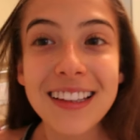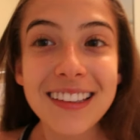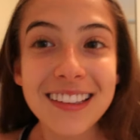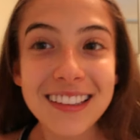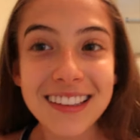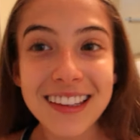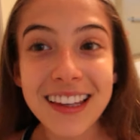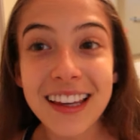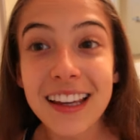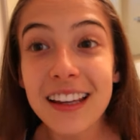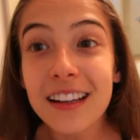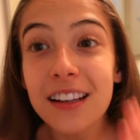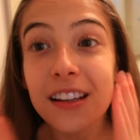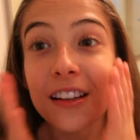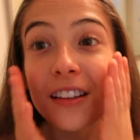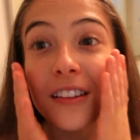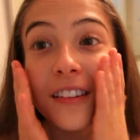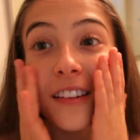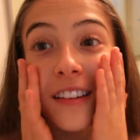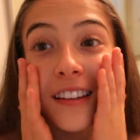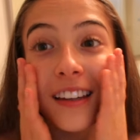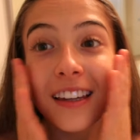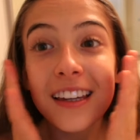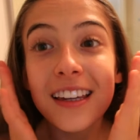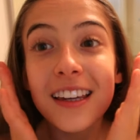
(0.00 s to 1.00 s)
Skin
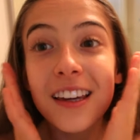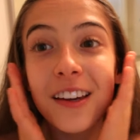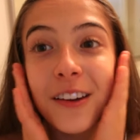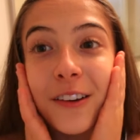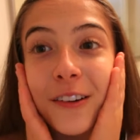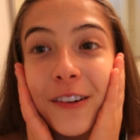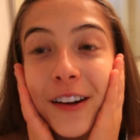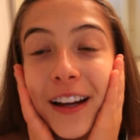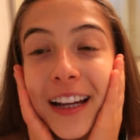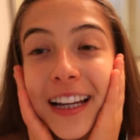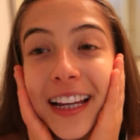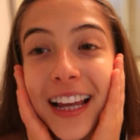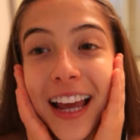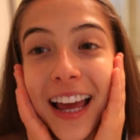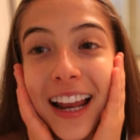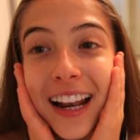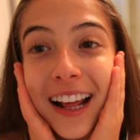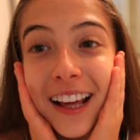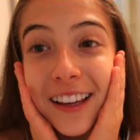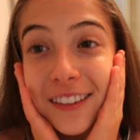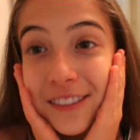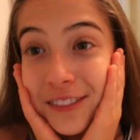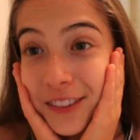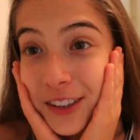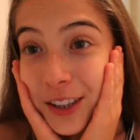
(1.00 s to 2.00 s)
looking great, and
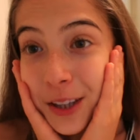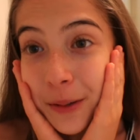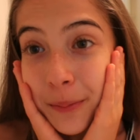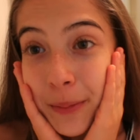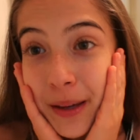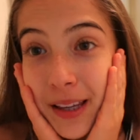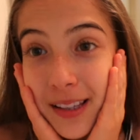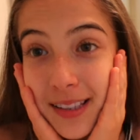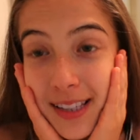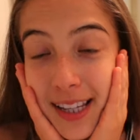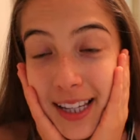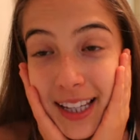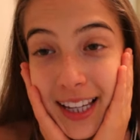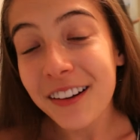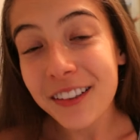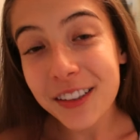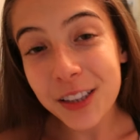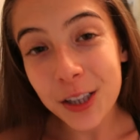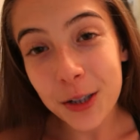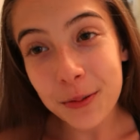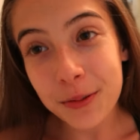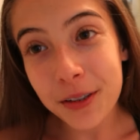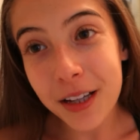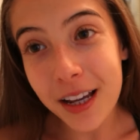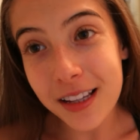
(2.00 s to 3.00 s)
I feel amazing. I really
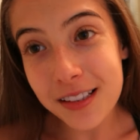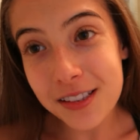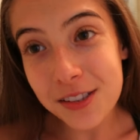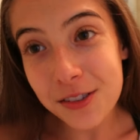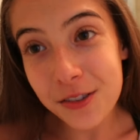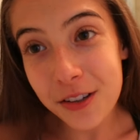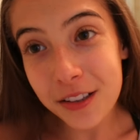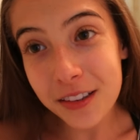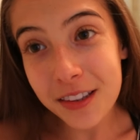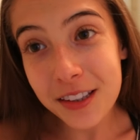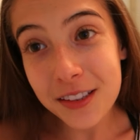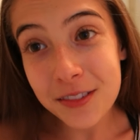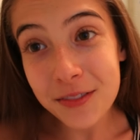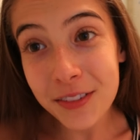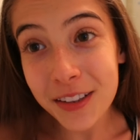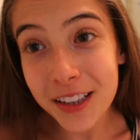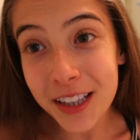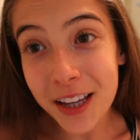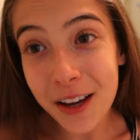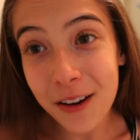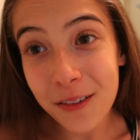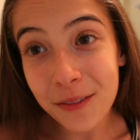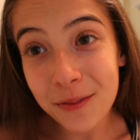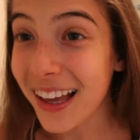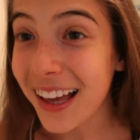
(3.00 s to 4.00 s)
hope you guys enjoyed this
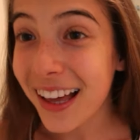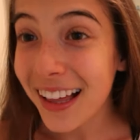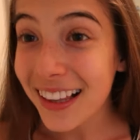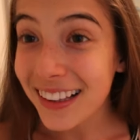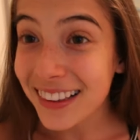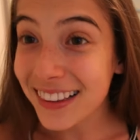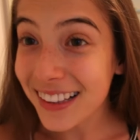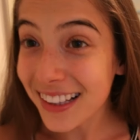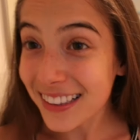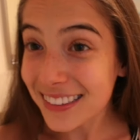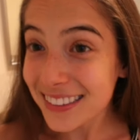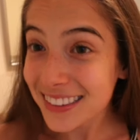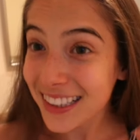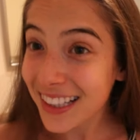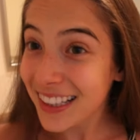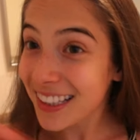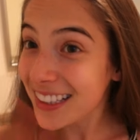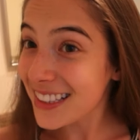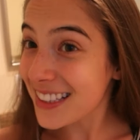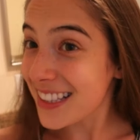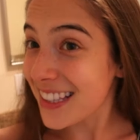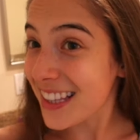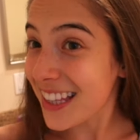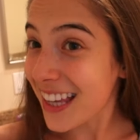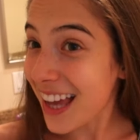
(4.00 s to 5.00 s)
video. Let's get
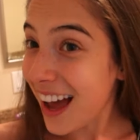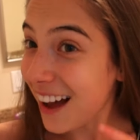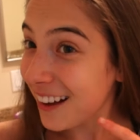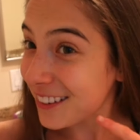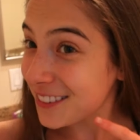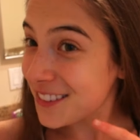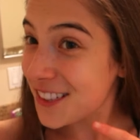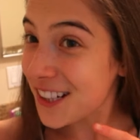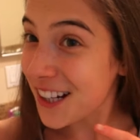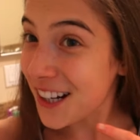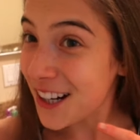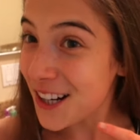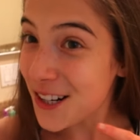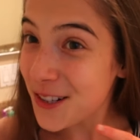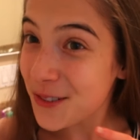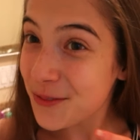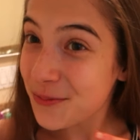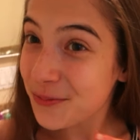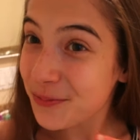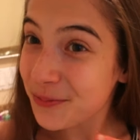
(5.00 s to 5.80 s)
into the outro.